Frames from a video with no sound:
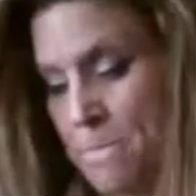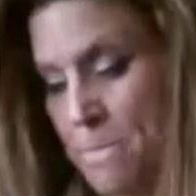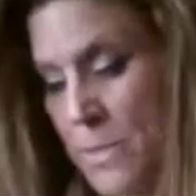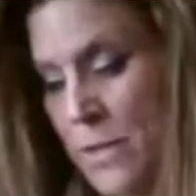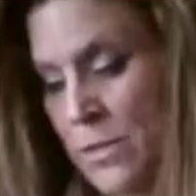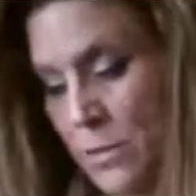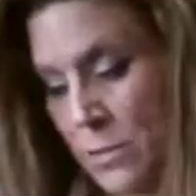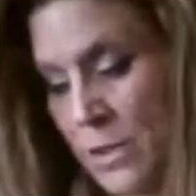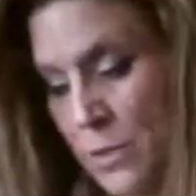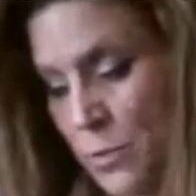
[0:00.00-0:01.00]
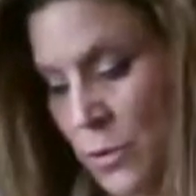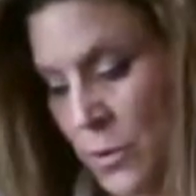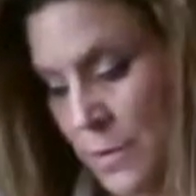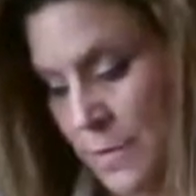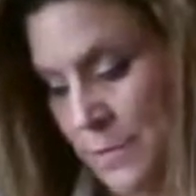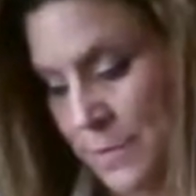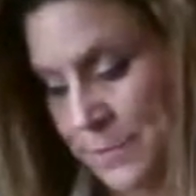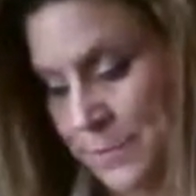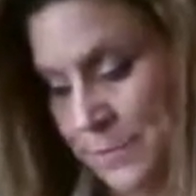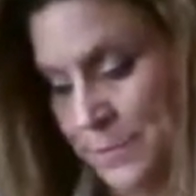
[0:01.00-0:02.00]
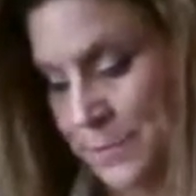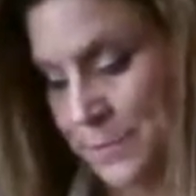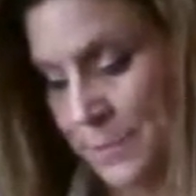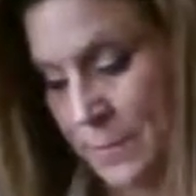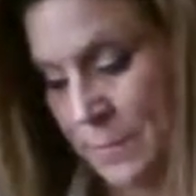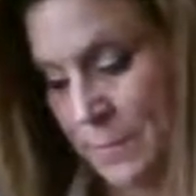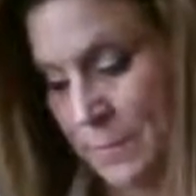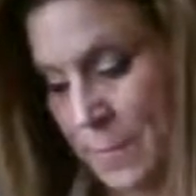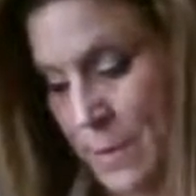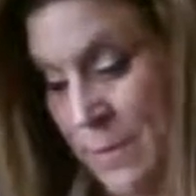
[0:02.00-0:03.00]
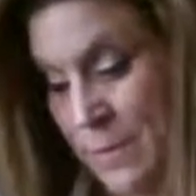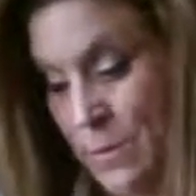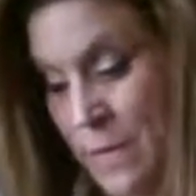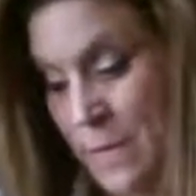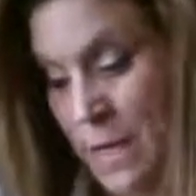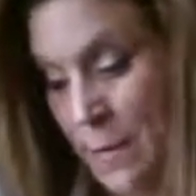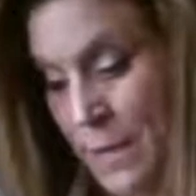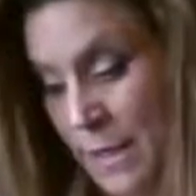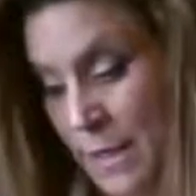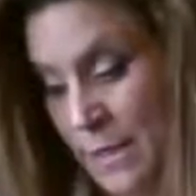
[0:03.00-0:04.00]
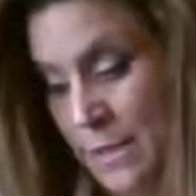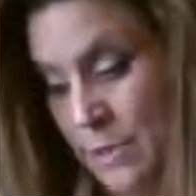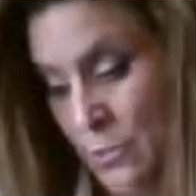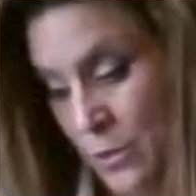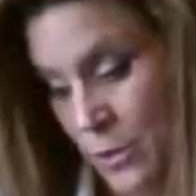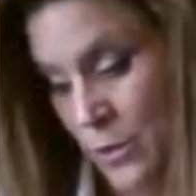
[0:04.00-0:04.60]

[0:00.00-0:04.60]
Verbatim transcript: Too much work. Maybe someone's coming into work